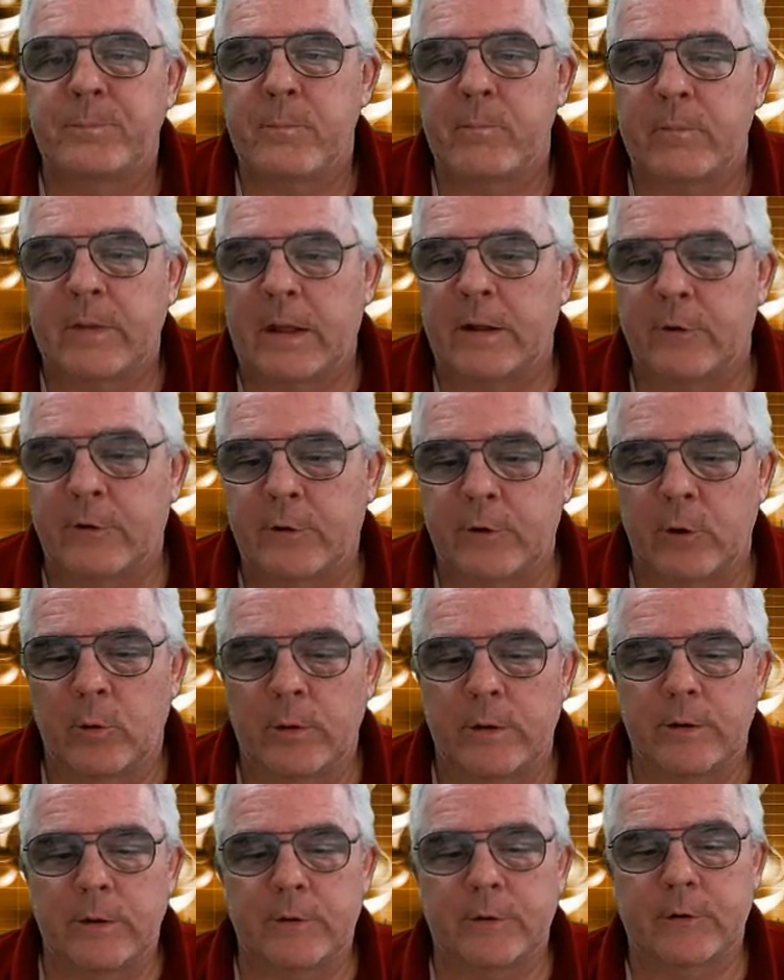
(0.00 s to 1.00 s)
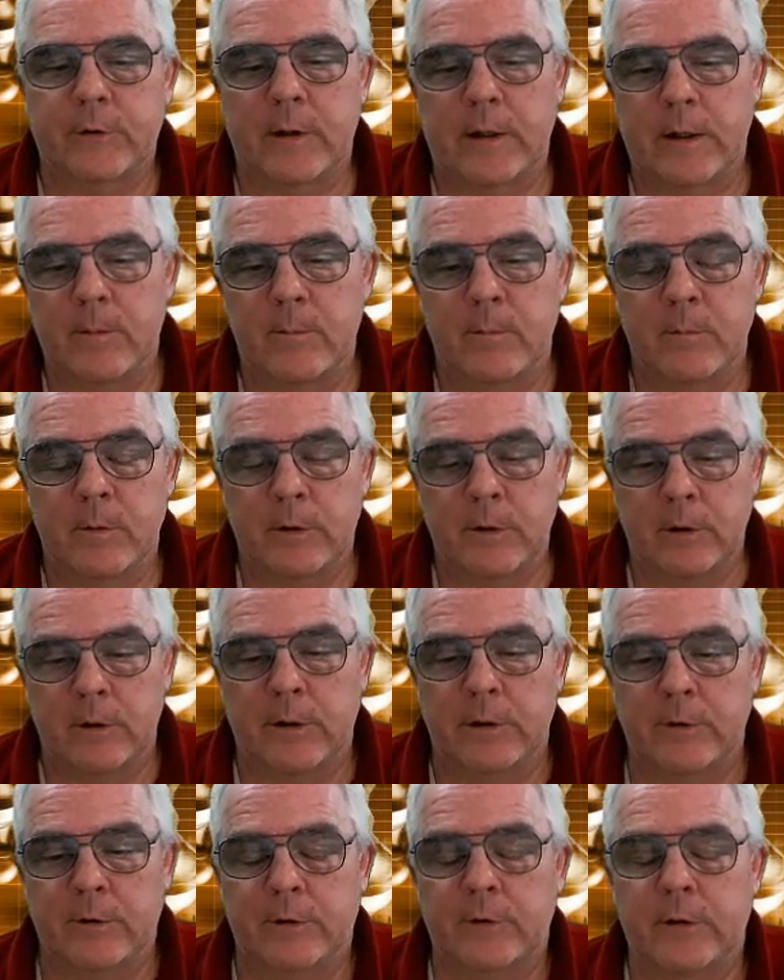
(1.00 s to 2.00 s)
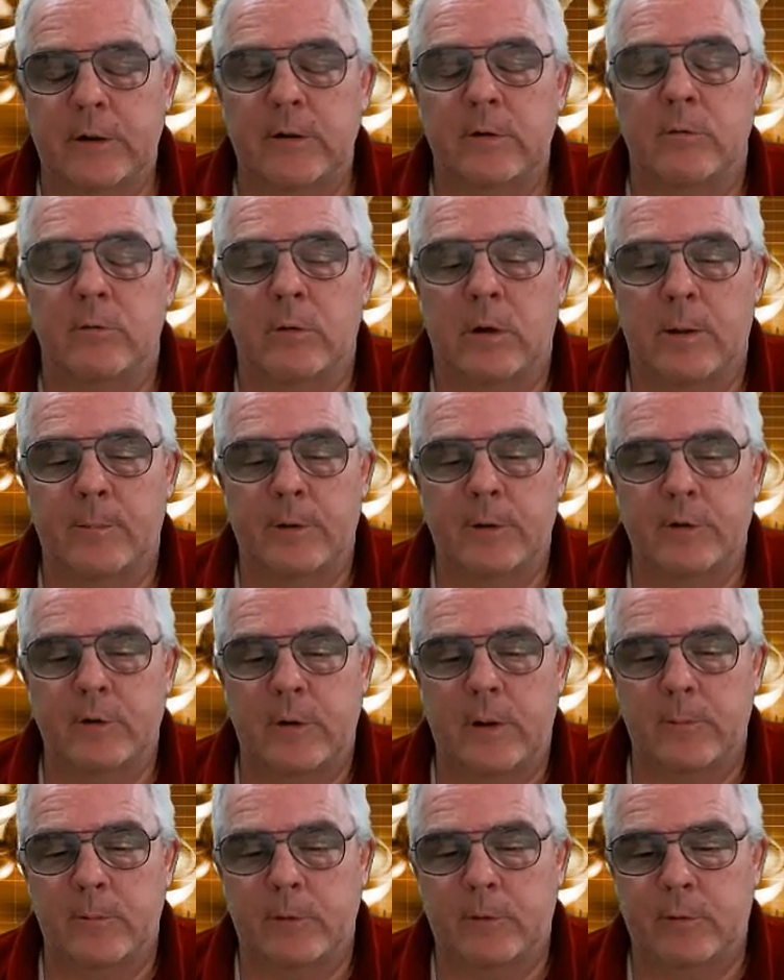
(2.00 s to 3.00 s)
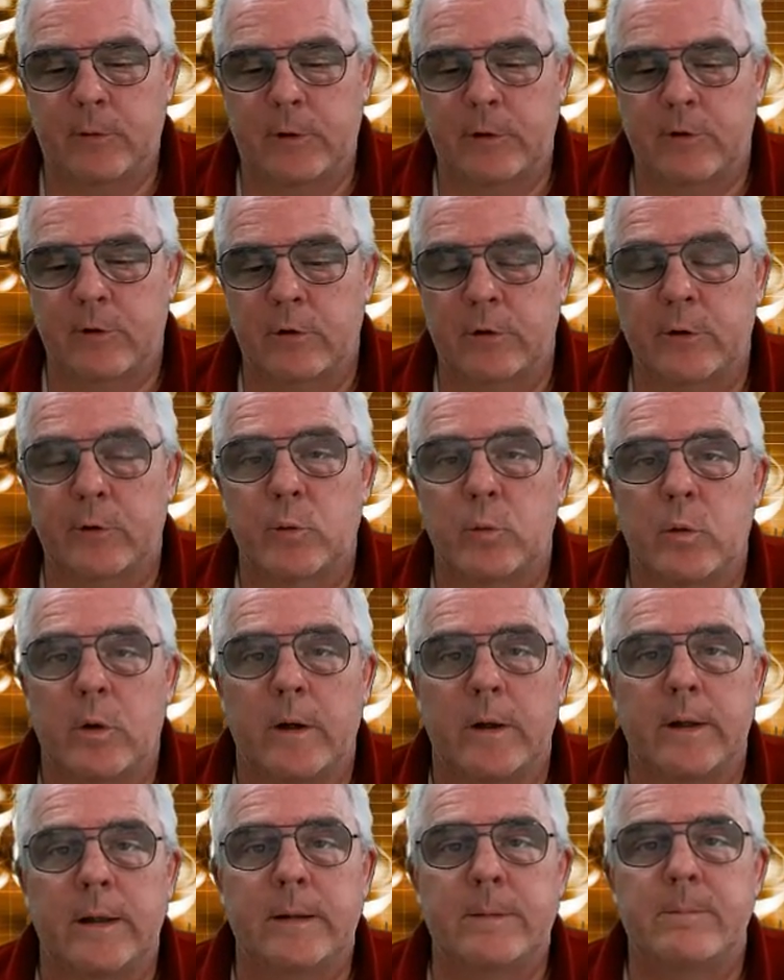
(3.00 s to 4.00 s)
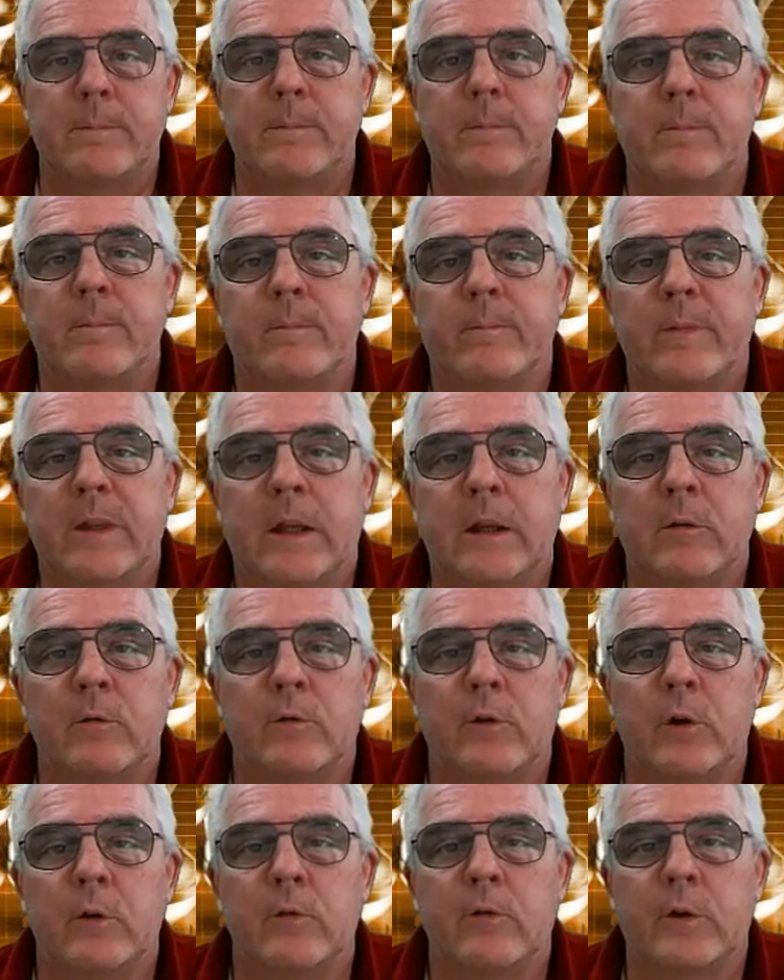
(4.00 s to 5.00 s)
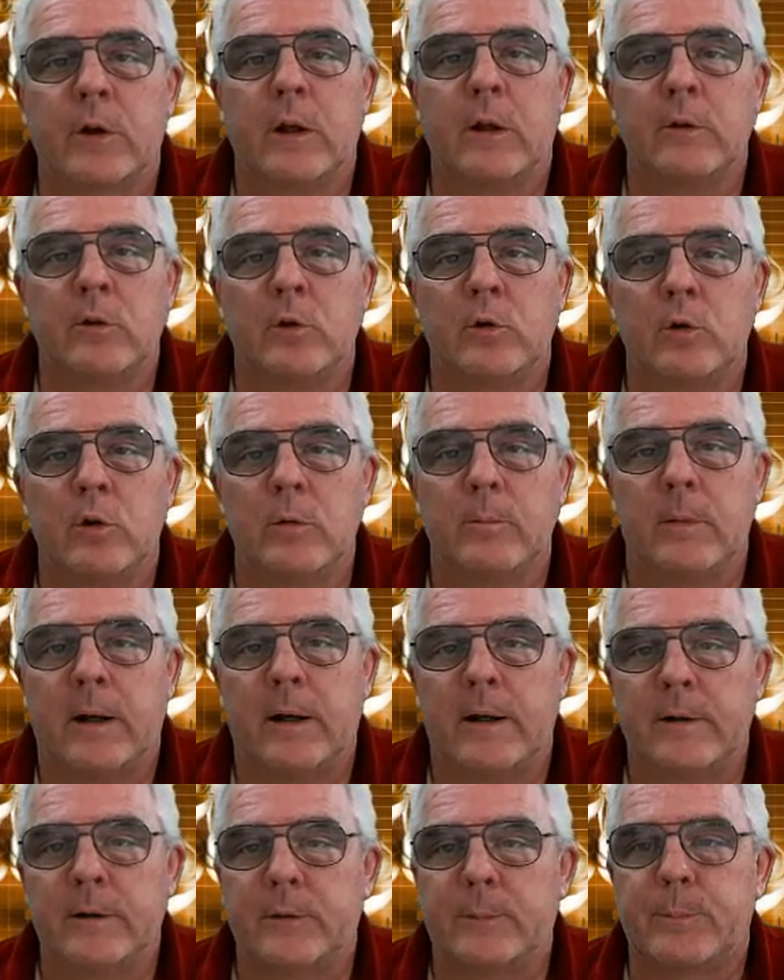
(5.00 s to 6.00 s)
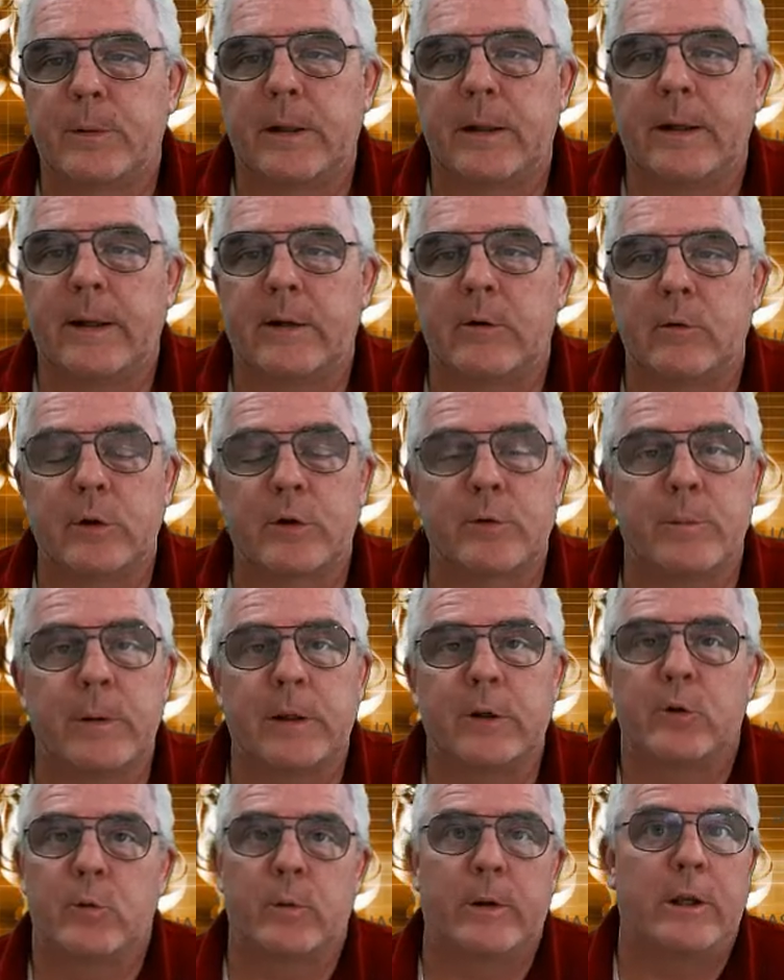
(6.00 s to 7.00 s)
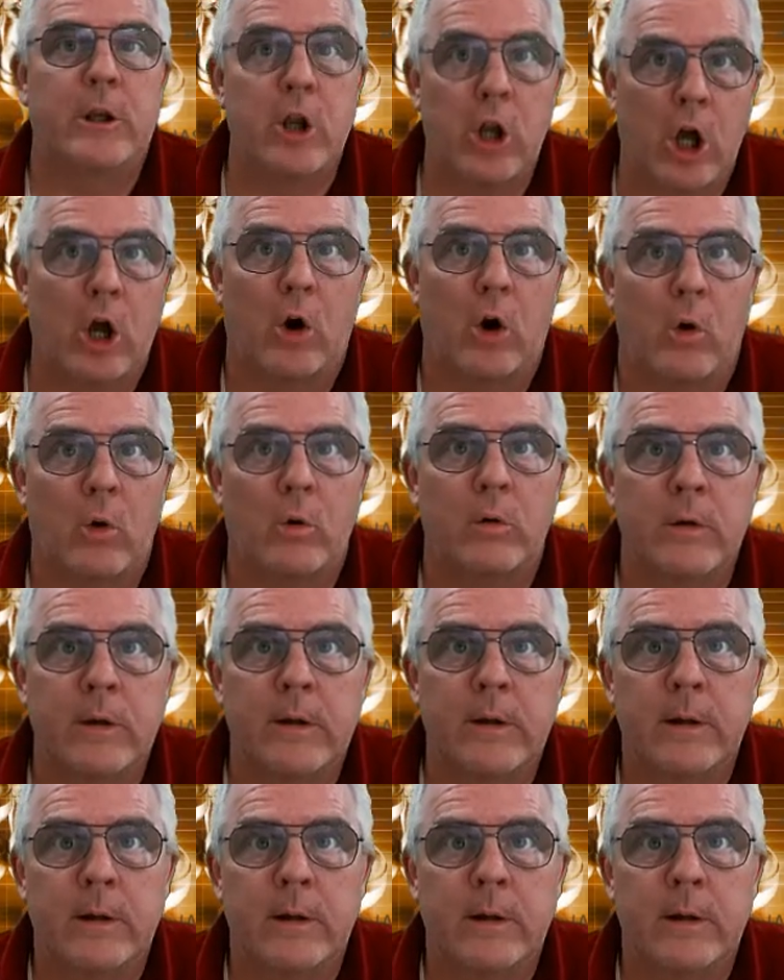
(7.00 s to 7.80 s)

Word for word: And so in this game, you can see Robert James Fischer is white and Wolfgang Uhlmann is black, which means we know